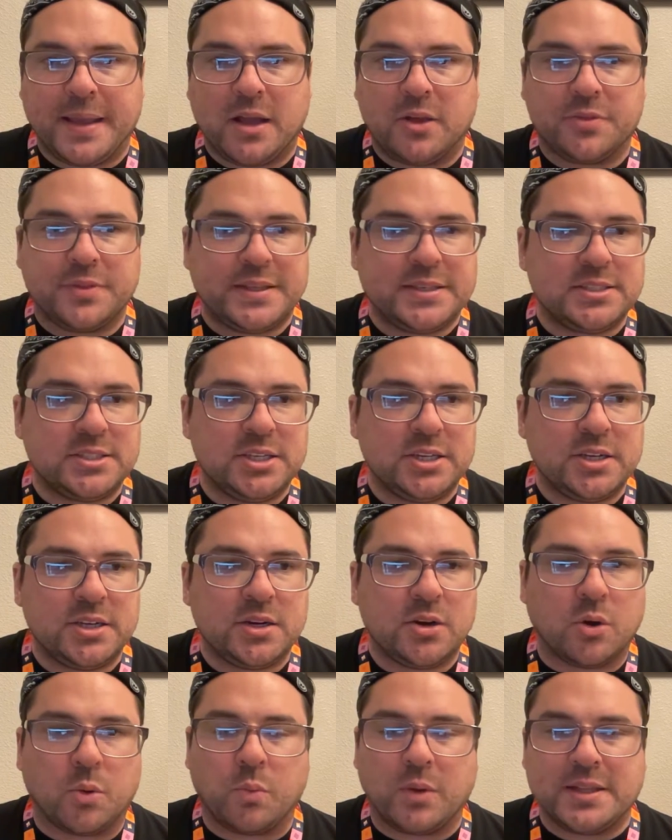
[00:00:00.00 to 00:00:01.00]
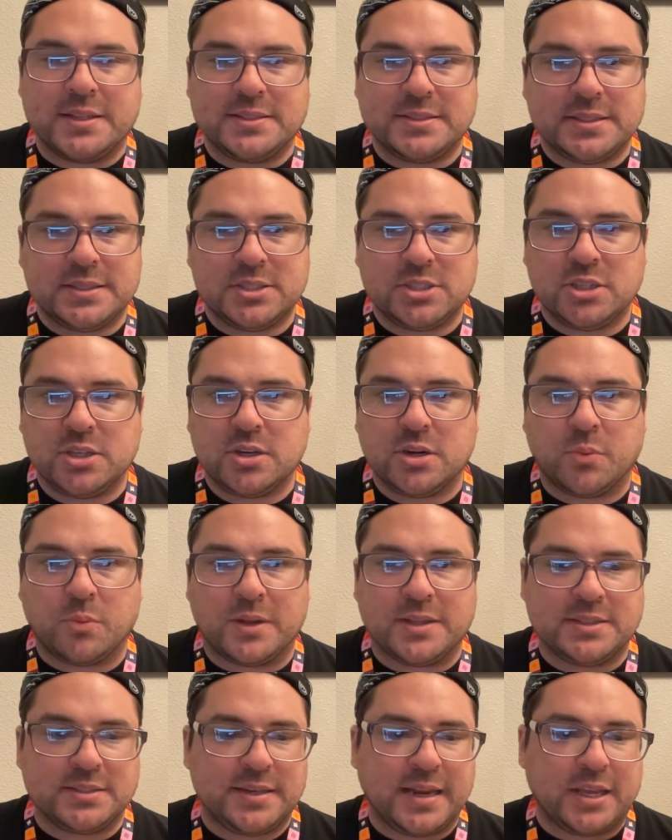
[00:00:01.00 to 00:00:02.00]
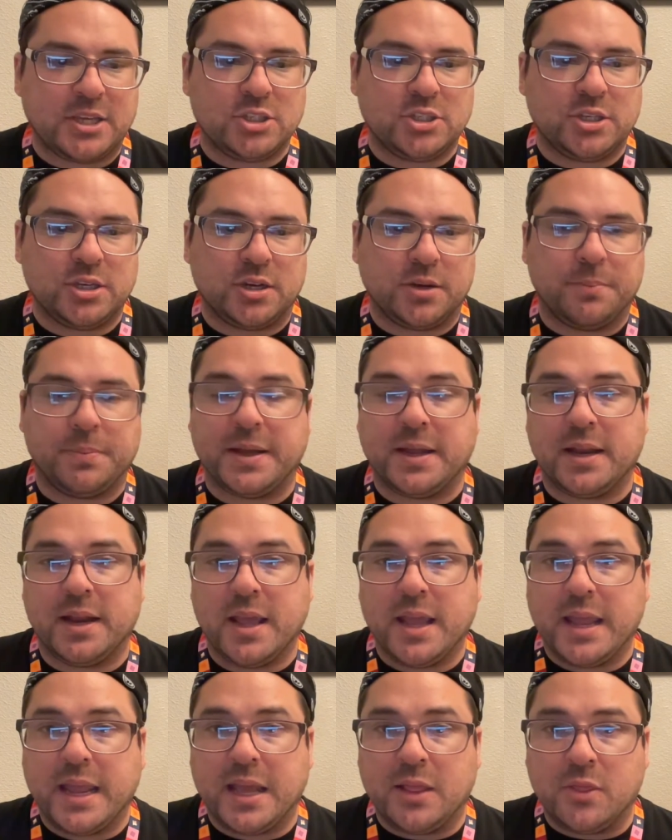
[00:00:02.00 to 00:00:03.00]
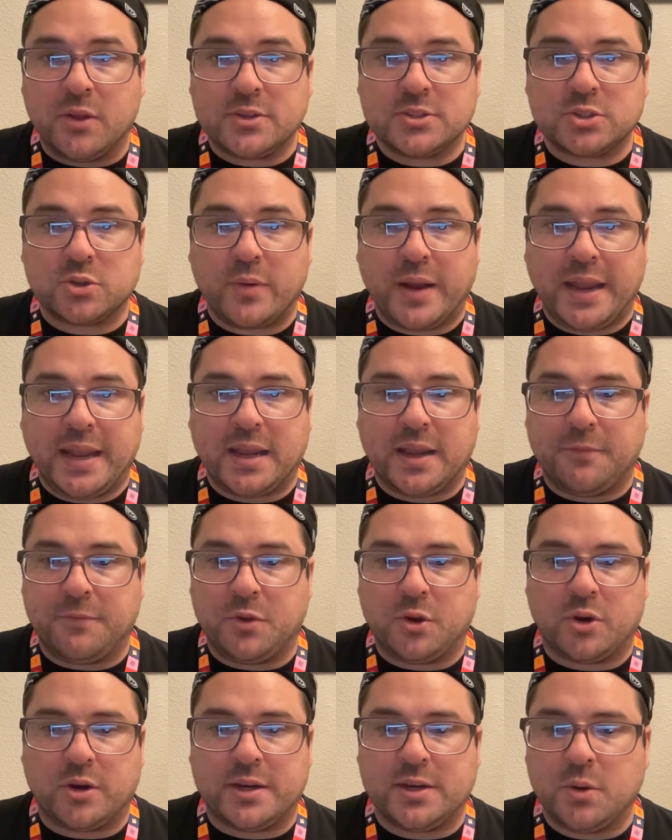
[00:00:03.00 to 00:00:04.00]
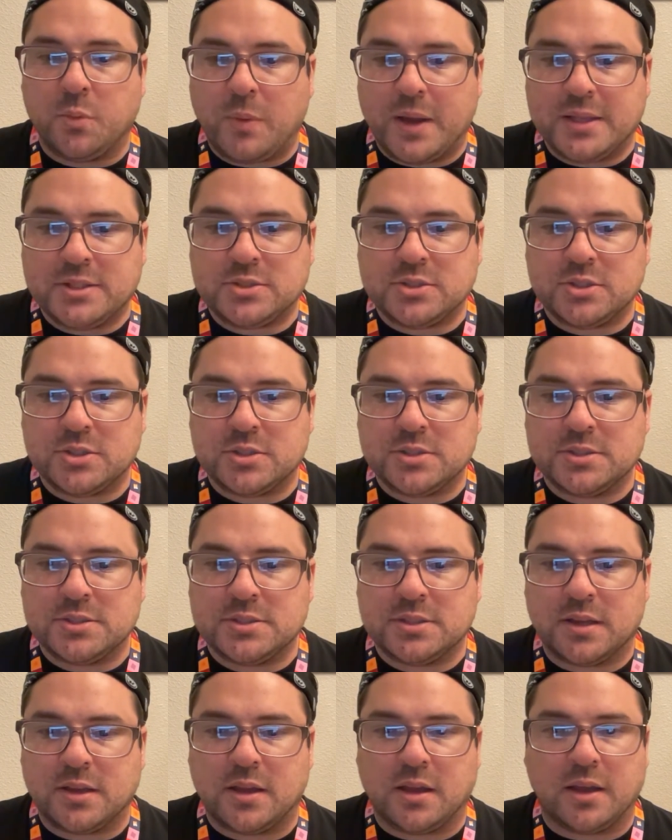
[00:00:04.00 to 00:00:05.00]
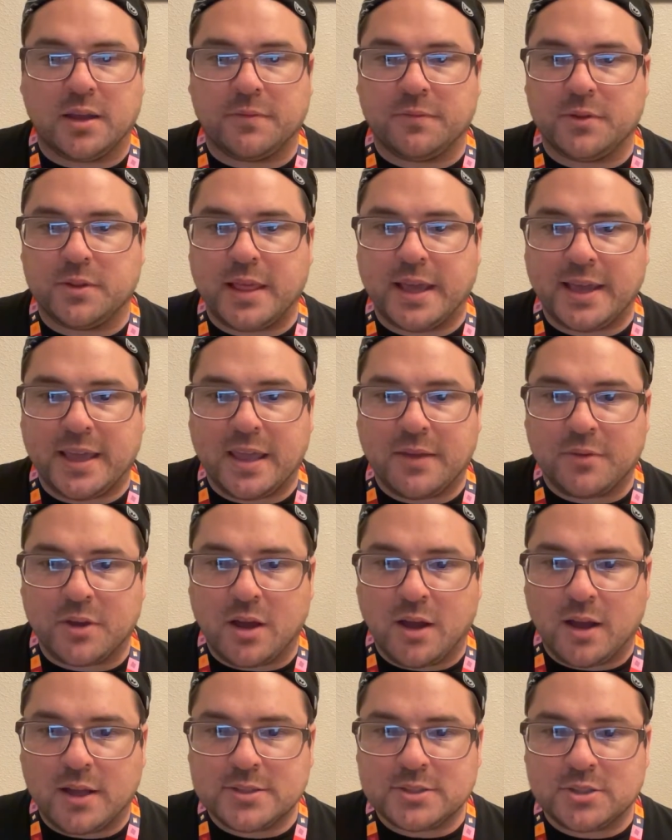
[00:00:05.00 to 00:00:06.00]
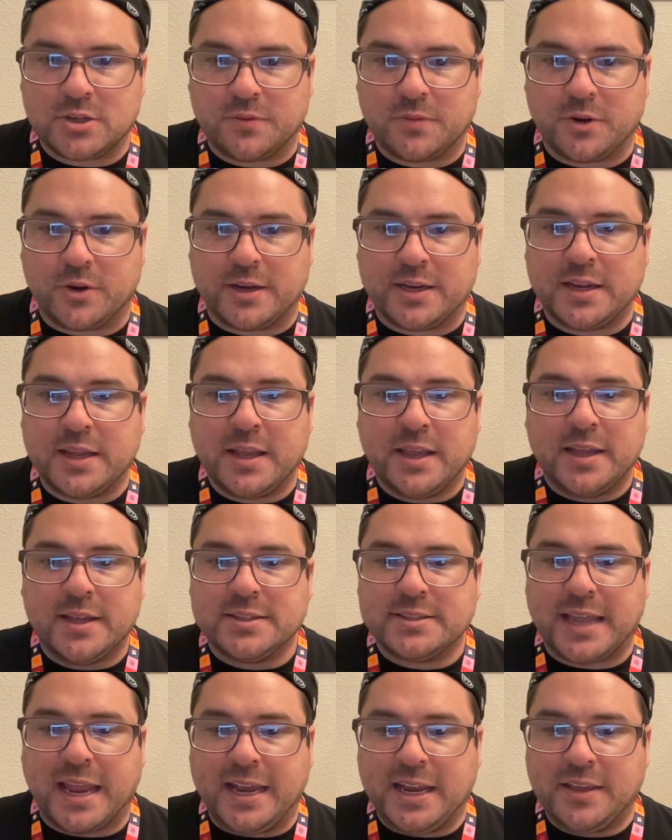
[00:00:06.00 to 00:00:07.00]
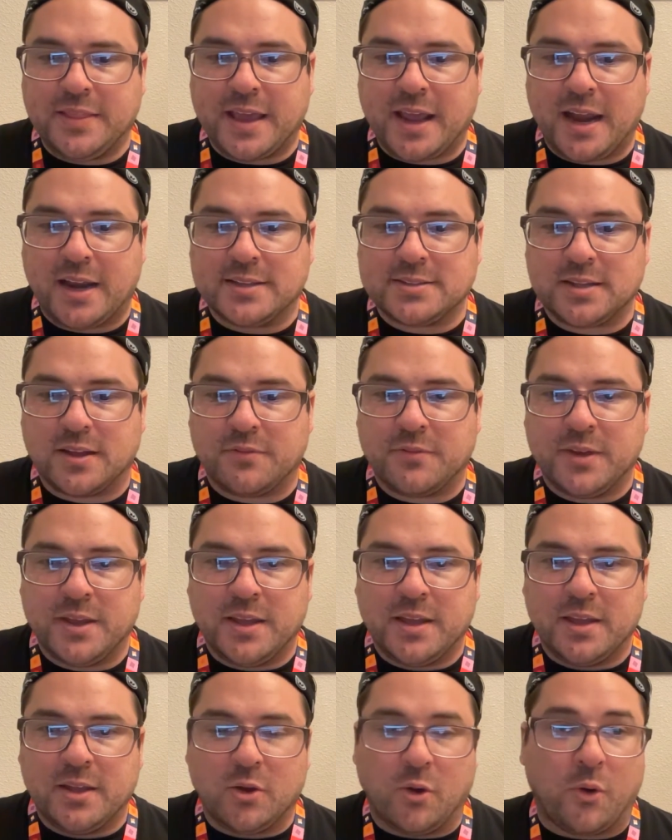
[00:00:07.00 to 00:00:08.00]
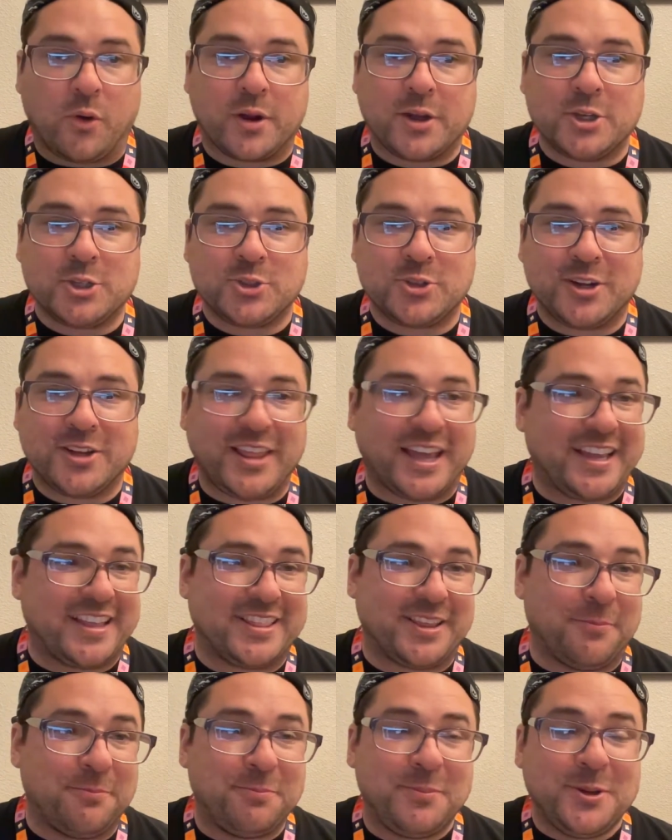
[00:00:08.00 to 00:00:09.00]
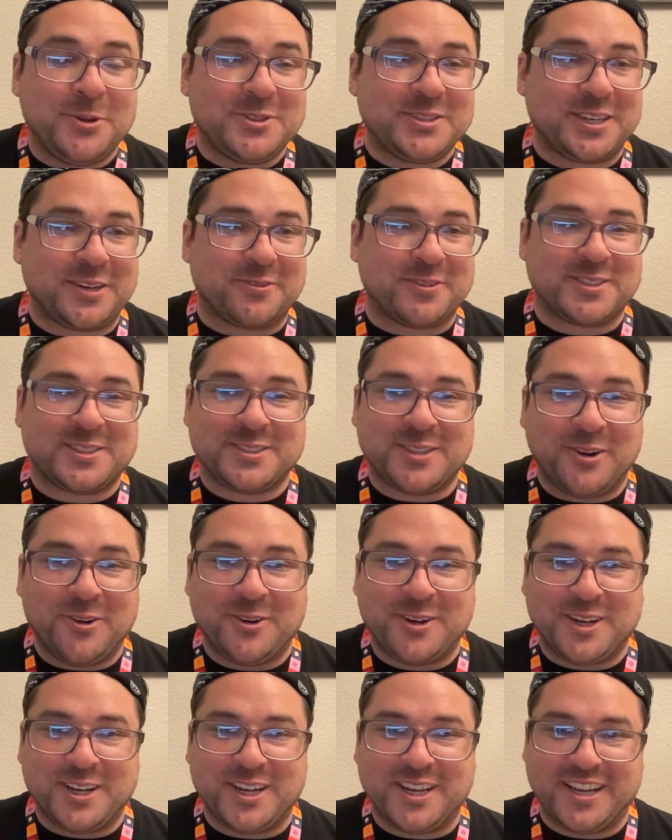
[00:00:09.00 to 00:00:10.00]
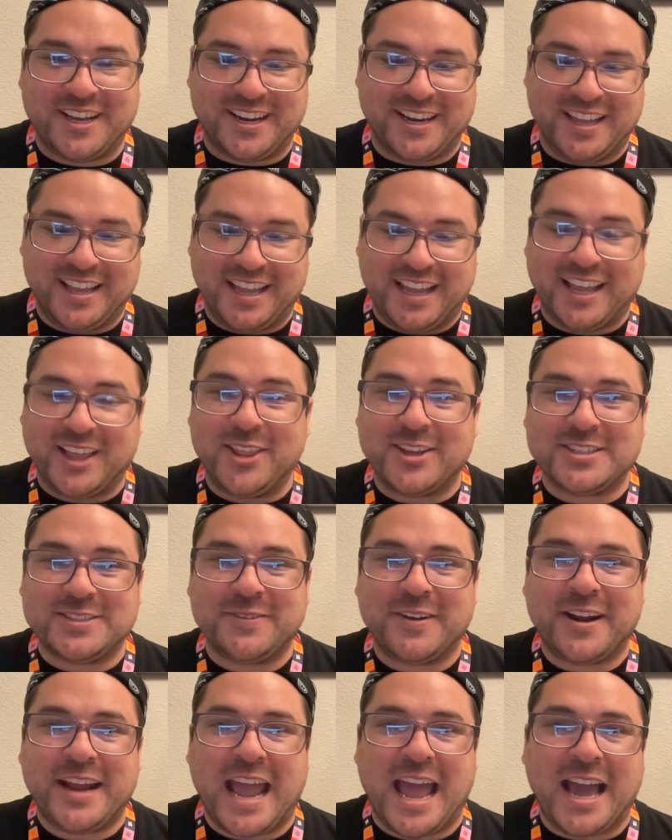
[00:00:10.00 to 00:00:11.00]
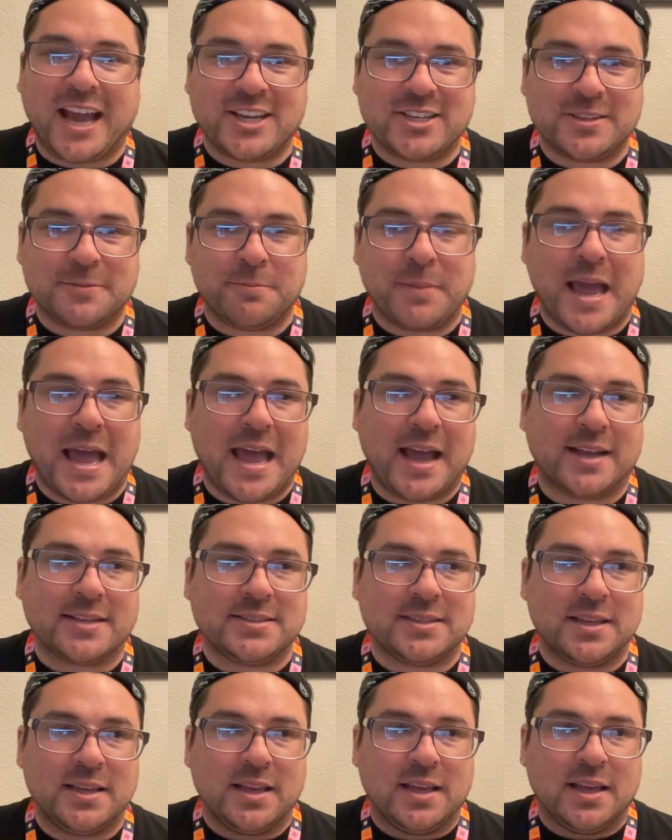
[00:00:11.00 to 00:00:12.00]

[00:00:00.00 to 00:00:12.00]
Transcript: out this year, or one's this year, or one's next year, but it looks great. If you're into Westerns, if you like Kevin Costner, if you're into any of that kind of stuff, orchestra, like the music was so good. It looks very action-packed.